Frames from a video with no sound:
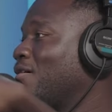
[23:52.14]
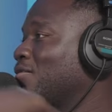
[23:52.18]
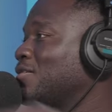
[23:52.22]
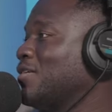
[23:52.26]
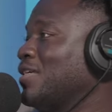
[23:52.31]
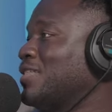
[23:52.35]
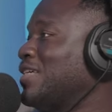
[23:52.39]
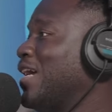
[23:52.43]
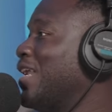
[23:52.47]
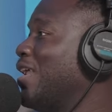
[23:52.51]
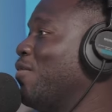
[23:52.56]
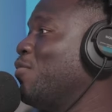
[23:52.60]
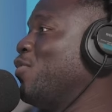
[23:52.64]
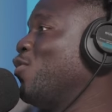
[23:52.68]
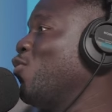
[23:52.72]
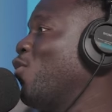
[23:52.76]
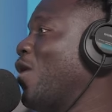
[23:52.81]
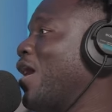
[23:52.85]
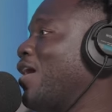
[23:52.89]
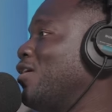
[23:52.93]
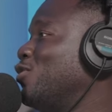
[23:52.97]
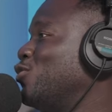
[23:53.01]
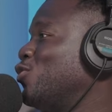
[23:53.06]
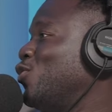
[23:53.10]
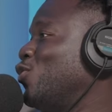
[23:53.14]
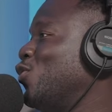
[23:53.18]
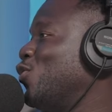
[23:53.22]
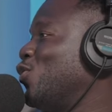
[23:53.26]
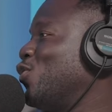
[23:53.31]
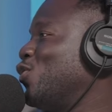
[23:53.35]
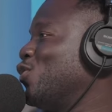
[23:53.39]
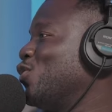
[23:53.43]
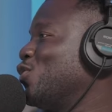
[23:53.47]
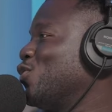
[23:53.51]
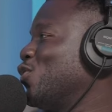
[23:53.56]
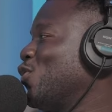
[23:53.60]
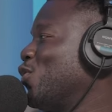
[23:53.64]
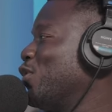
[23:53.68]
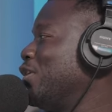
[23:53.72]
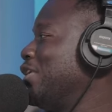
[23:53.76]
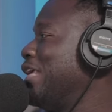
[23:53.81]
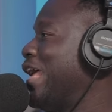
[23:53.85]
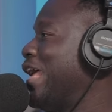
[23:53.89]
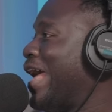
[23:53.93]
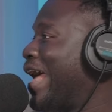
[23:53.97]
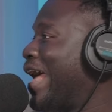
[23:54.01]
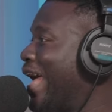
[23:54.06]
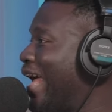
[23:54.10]
girls, they be wild, though. So,
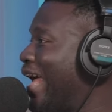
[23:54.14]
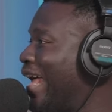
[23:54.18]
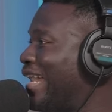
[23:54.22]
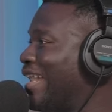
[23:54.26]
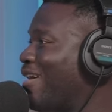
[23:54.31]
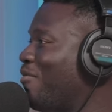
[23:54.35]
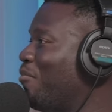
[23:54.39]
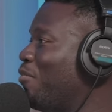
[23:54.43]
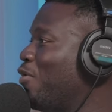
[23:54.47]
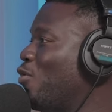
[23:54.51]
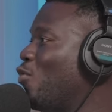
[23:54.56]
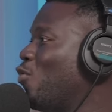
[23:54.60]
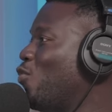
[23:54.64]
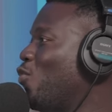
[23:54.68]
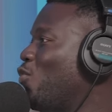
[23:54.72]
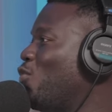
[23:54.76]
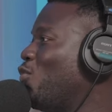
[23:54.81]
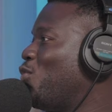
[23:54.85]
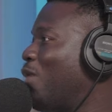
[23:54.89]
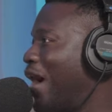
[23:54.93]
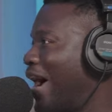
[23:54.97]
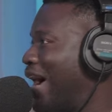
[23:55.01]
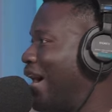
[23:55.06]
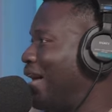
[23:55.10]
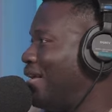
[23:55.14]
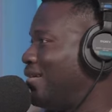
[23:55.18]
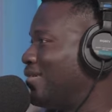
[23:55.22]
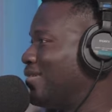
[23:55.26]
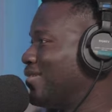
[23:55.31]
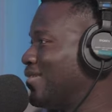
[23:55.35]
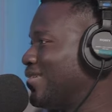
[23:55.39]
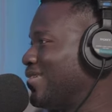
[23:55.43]
yeah, they be wild.